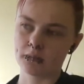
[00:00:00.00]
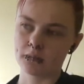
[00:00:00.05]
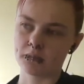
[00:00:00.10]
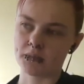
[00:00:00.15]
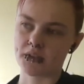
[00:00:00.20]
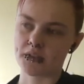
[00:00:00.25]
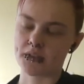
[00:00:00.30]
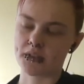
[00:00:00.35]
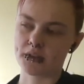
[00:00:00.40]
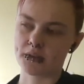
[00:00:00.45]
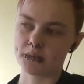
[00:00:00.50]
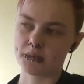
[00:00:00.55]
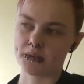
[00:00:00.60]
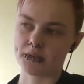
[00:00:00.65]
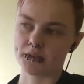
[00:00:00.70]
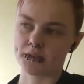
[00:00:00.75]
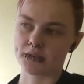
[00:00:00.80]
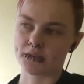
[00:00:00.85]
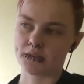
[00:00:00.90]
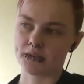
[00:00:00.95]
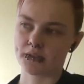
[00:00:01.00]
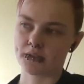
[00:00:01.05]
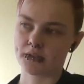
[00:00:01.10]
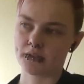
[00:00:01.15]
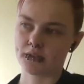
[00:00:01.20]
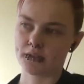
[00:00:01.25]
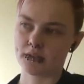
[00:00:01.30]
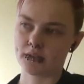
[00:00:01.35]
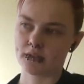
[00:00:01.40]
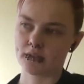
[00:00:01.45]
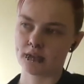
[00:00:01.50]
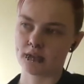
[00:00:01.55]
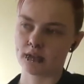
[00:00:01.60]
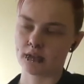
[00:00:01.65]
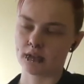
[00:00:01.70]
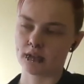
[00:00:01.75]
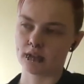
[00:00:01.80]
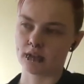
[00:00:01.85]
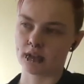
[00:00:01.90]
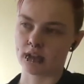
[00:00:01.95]
My therapist
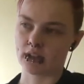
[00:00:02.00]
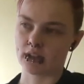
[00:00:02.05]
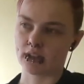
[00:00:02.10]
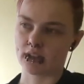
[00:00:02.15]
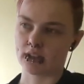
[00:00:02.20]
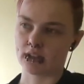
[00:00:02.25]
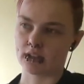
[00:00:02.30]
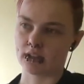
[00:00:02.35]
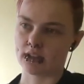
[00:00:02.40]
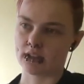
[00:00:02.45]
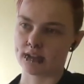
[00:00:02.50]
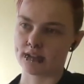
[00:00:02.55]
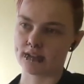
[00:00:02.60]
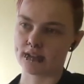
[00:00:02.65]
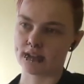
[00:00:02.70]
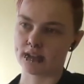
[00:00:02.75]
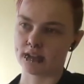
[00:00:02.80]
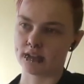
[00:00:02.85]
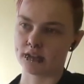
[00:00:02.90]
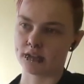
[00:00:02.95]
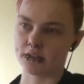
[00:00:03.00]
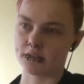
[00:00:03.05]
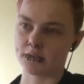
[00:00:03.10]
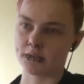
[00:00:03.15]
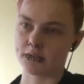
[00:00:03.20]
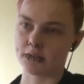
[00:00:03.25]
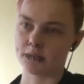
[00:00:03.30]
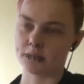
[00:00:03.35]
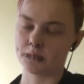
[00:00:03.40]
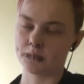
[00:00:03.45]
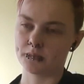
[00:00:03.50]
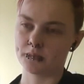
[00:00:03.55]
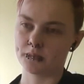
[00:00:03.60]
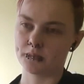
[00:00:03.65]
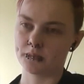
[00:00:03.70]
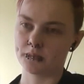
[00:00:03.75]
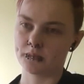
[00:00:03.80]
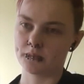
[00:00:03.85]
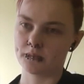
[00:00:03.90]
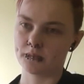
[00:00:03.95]
that I had last year
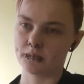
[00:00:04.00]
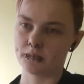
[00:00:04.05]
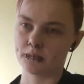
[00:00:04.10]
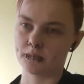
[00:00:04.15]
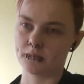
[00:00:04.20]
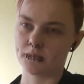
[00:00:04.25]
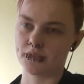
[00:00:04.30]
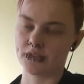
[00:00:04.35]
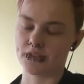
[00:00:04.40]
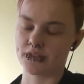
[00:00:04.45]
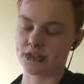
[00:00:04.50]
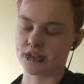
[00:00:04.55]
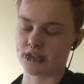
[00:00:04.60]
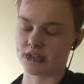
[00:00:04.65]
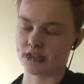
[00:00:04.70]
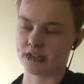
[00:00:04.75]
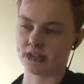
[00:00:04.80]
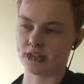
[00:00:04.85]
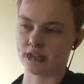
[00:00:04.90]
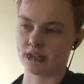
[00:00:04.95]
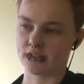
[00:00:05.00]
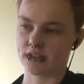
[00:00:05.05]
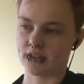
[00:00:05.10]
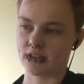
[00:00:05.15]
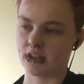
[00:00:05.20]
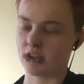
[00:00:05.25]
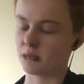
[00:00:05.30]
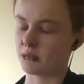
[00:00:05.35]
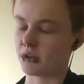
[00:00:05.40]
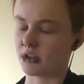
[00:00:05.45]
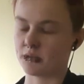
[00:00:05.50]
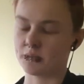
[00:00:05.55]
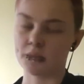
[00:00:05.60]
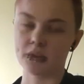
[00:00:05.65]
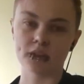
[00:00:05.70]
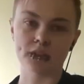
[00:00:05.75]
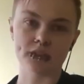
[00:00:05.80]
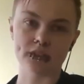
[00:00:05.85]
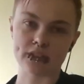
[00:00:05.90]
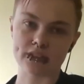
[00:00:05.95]
suggested that I might
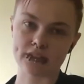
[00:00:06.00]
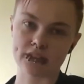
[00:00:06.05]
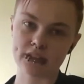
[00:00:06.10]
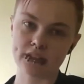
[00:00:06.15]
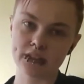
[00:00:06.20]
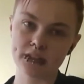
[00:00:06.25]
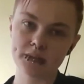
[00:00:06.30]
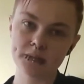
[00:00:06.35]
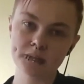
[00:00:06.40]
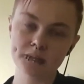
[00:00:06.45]
be autistic.